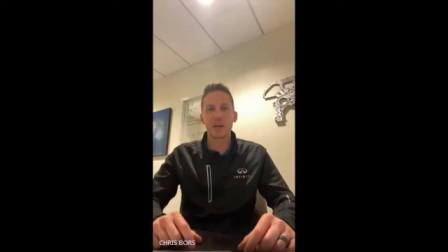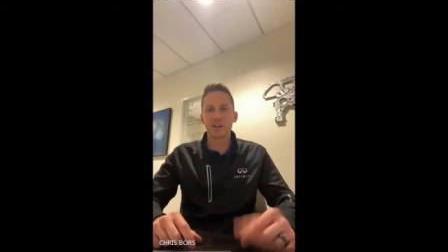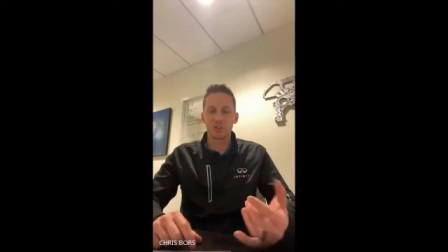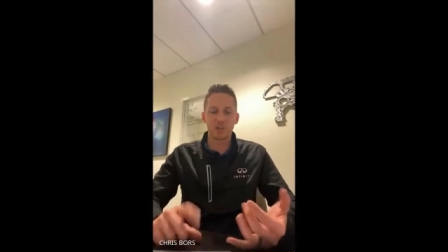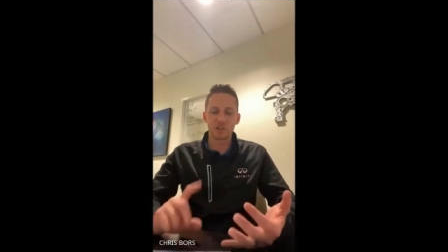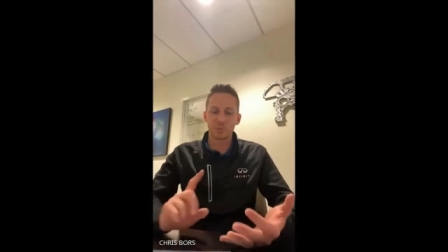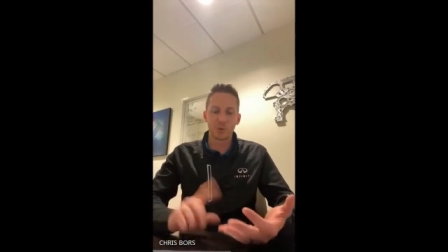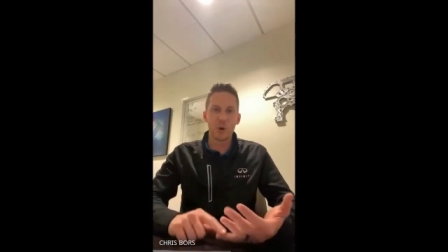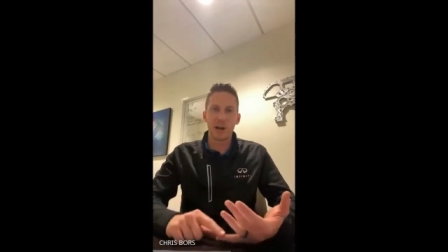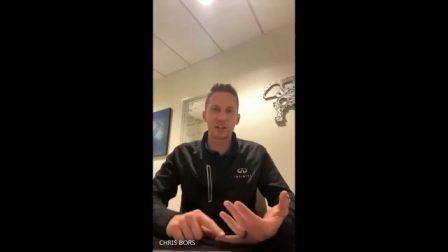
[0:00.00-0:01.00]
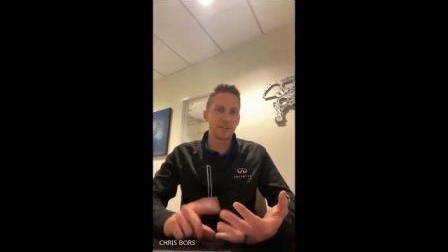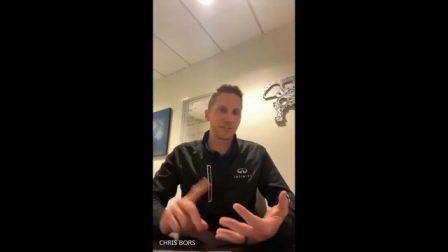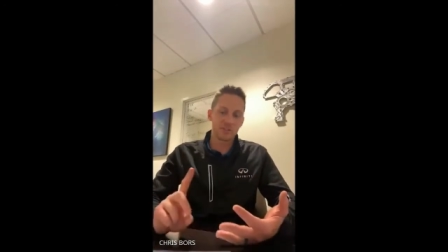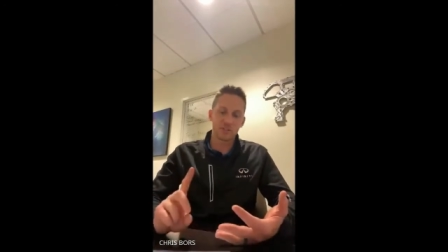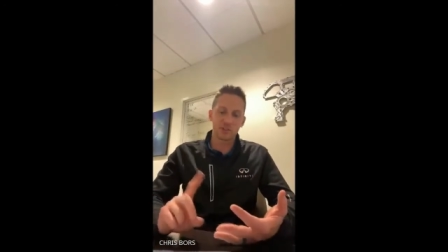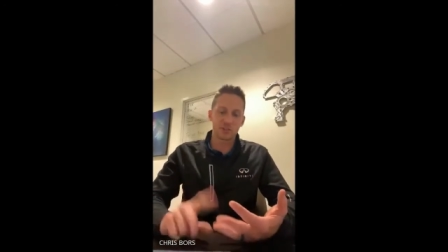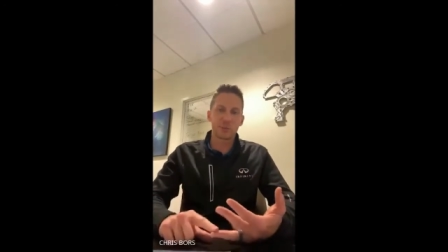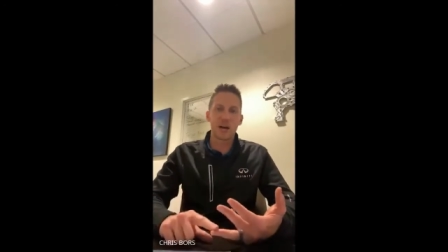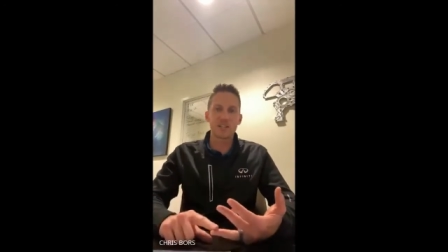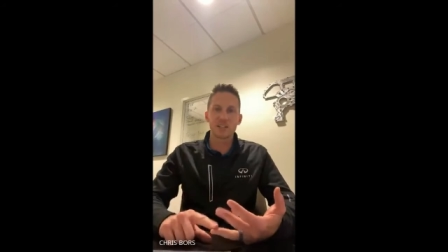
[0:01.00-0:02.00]
As long as you're proactive, as long as you're
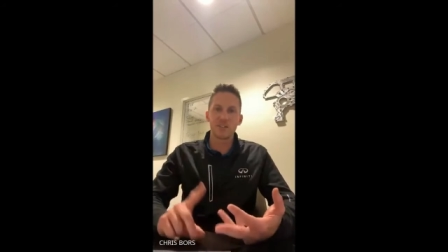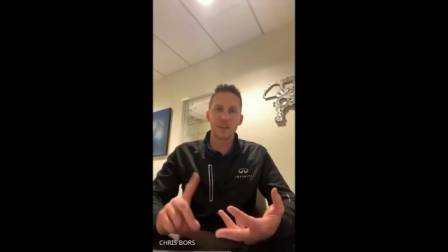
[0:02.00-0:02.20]
positive,